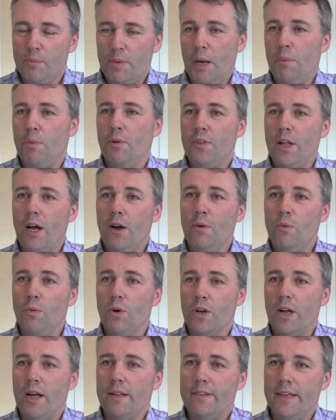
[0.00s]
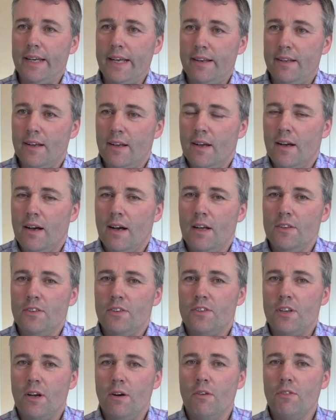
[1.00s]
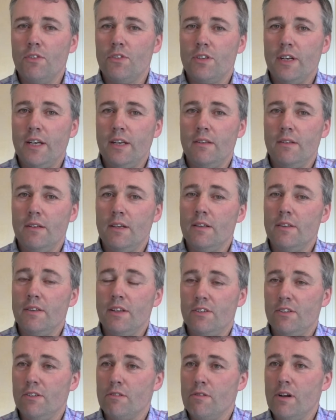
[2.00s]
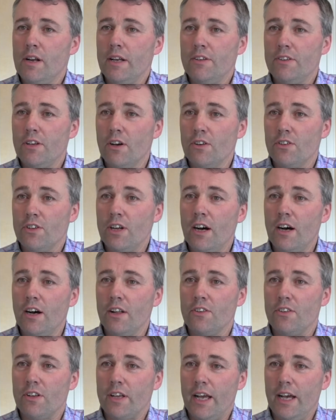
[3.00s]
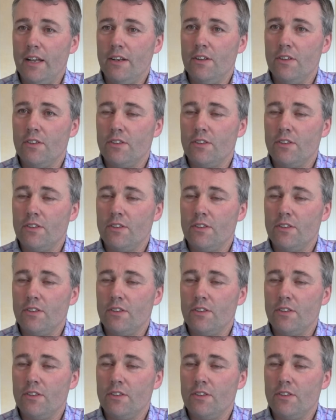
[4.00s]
People know what I did, and so obviously you know, this has really touched hearts again.